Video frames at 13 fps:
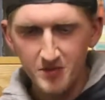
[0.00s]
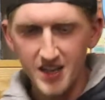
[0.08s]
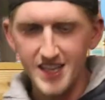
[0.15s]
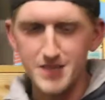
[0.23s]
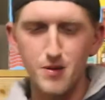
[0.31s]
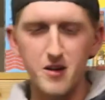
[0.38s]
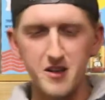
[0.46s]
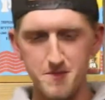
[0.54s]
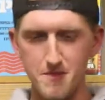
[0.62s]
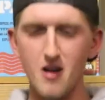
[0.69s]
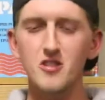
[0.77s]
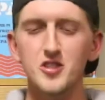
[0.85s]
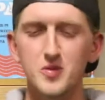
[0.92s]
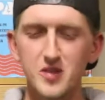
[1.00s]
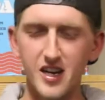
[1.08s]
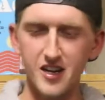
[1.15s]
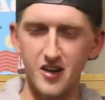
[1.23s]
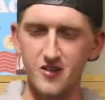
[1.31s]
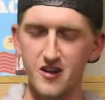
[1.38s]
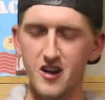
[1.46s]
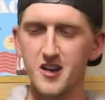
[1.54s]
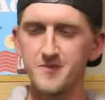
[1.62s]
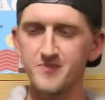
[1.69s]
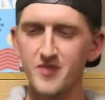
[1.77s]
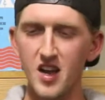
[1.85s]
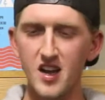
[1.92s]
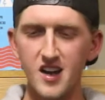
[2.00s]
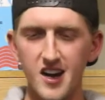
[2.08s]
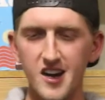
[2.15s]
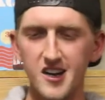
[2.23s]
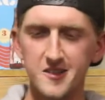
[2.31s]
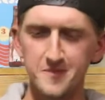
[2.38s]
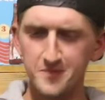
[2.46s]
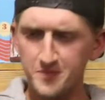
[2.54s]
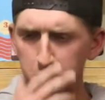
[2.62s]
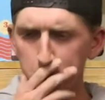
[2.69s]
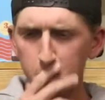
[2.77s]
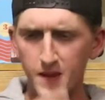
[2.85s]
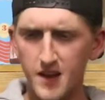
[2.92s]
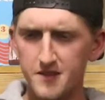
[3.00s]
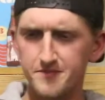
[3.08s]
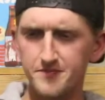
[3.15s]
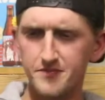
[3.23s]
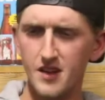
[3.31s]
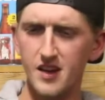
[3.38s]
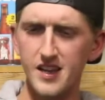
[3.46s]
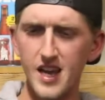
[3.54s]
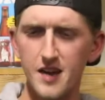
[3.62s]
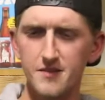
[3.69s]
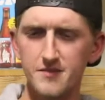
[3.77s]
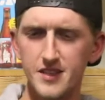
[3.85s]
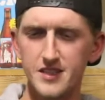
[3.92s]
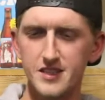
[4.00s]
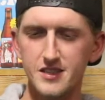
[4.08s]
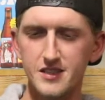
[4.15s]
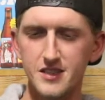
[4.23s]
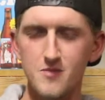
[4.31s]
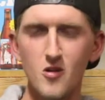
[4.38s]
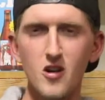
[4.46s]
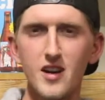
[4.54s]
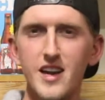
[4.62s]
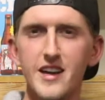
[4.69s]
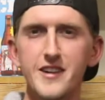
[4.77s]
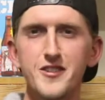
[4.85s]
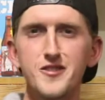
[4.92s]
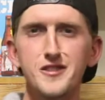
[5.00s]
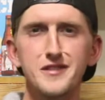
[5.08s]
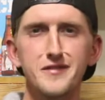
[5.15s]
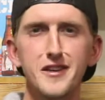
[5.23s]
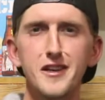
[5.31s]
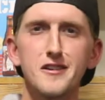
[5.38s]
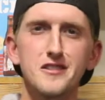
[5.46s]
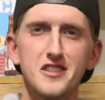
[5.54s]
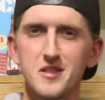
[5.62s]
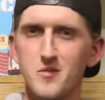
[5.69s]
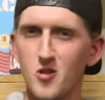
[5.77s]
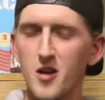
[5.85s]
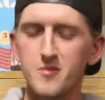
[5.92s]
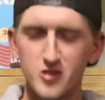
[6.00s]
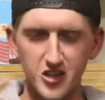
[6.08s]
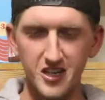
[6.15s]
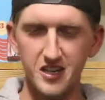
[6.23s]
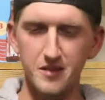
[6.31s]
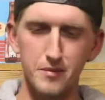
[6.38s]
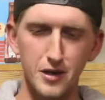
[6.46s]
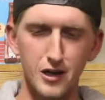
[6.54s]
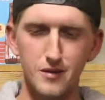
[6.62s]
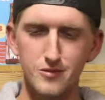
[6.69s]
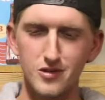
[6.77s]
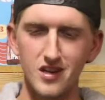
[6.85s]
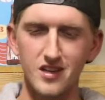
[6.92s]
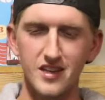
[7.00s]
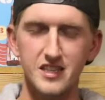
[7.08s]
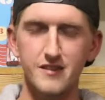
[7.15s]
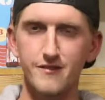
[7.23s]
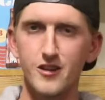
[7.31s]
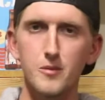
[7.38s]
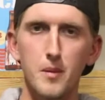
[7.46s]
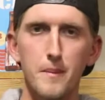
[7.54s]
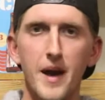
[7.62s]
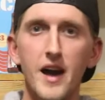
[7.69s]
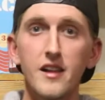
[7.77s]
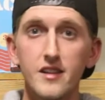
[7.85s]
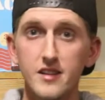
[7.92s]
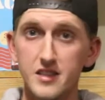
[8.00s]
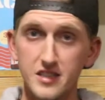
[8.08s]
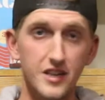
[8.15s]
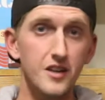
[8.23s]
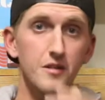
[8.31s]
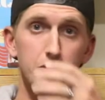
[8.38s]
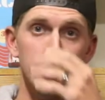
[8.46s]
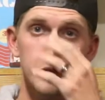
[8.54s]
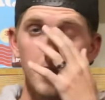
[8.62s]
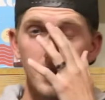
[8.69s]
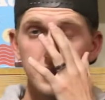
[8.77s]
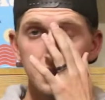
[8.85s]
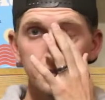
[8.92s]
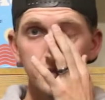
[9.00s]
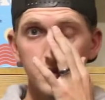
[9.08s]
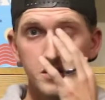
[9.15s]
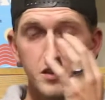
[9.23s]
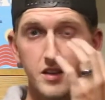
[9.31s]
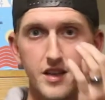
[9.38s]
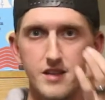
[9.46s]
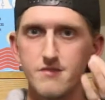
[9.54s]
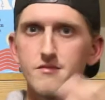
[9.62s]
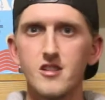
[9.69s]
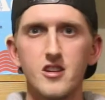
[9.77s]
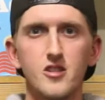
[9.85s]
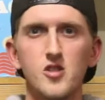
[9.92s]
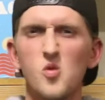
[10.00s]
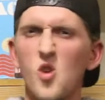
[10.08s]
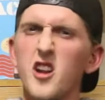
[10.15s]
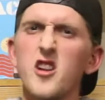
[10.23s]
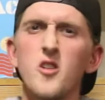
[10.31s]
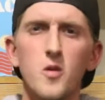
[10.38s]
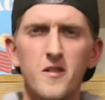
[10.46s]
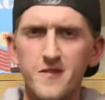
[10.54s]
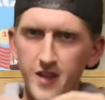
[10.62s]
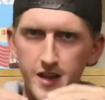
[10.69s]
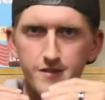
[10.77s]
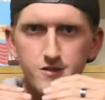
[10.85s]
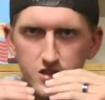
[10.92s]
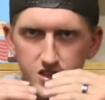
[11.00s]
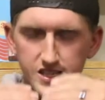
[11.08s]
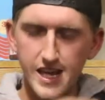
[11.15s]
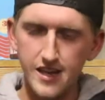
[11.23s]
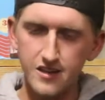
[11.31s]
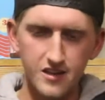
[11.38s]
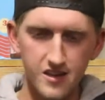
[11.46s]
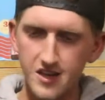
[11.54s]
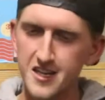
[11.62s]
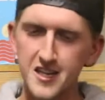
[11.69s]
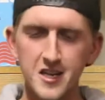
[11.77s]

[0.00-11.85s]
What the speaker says: That's probably the malts we got going on. Yeah, it's the more I kind of do these videos and the more I'm drinking beer, I'm trying to like develop a palate, because I know there's probably some of you out there that you want to know what flavors exactly.